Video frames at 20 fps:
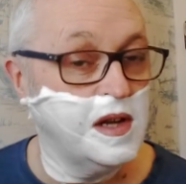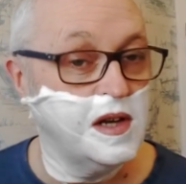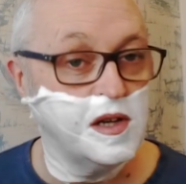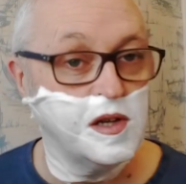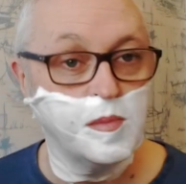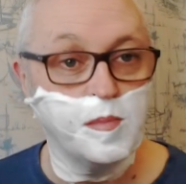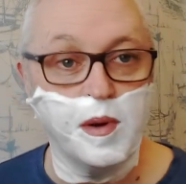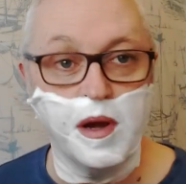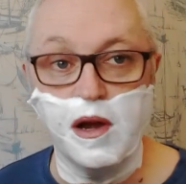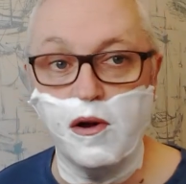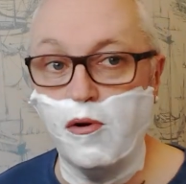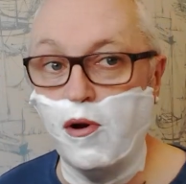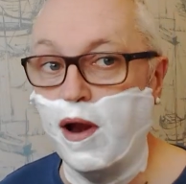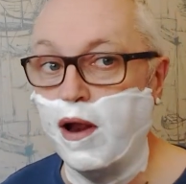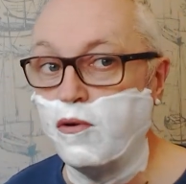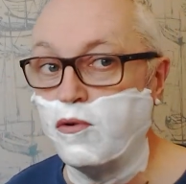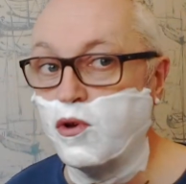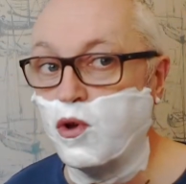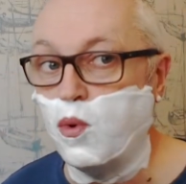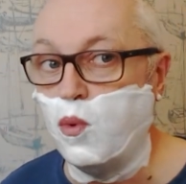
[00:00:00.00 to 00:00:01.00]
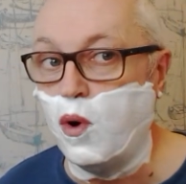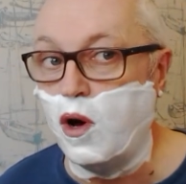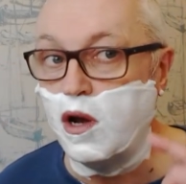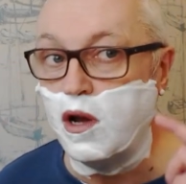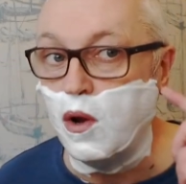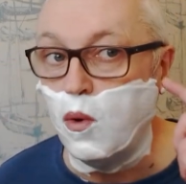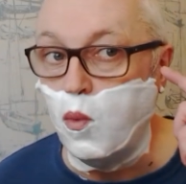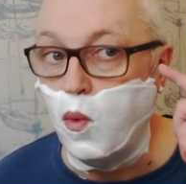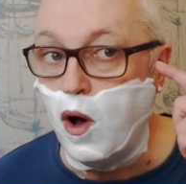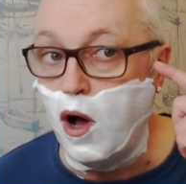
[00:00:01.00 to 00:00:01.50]
It's been around
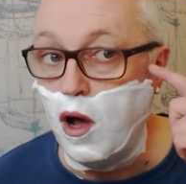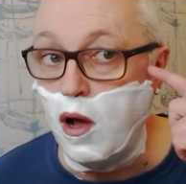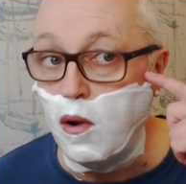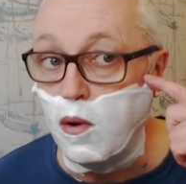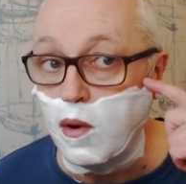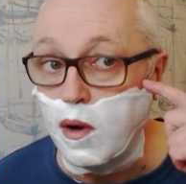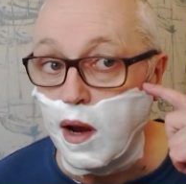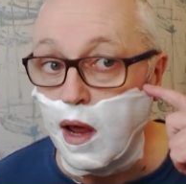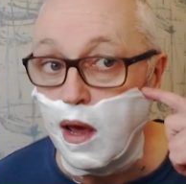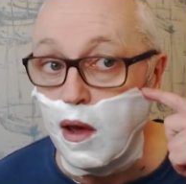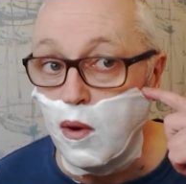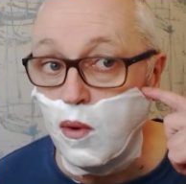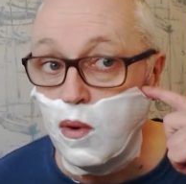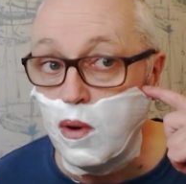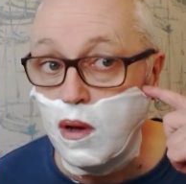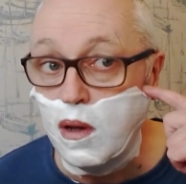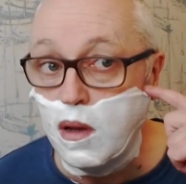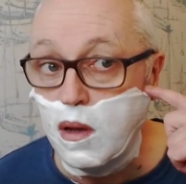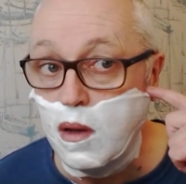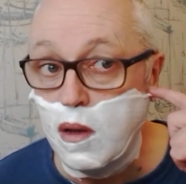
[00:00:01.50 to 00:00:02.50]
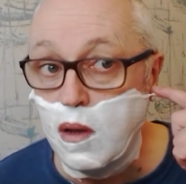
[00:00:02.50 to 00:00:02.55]
quite a while now.